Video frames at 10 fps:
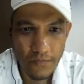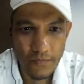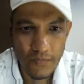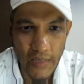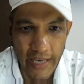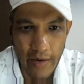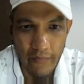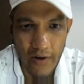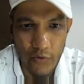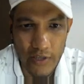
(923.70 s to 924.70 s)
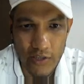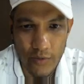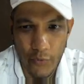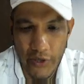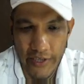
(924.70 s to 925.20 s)
The same value, just
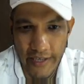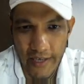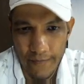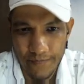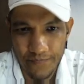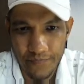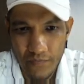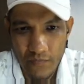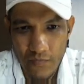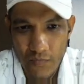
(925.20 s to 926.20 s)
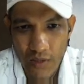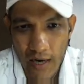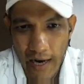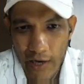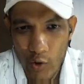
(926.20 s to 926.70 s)
put it here,
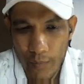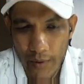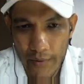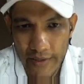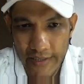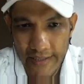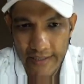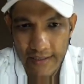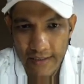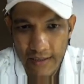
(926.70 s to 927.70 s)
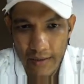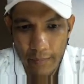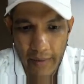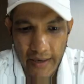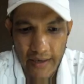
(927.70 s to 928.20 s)
r to the power 6
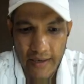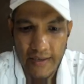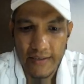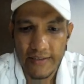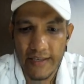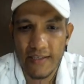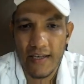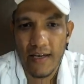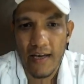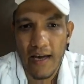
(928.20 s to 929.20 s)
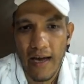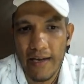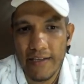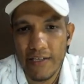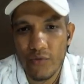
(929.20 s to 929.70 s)
by 6.
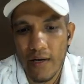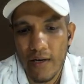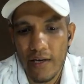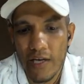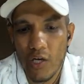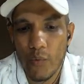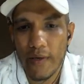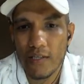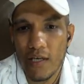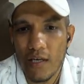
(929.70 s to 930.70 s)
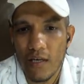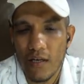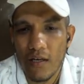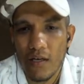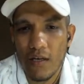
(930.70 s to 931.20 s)
And this one, equation,
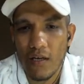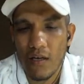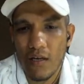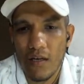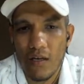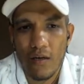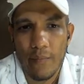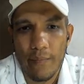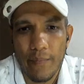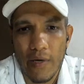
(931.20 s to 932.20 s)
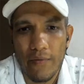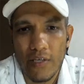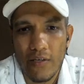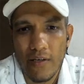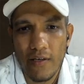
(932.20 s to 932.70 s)

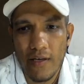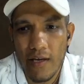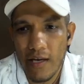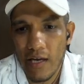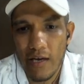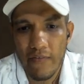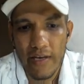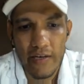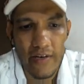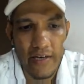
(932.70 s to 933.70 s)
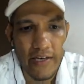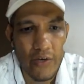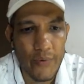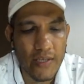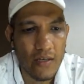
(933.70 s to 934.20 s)
previously have I given any
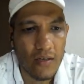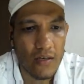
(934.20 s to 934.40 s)
equation?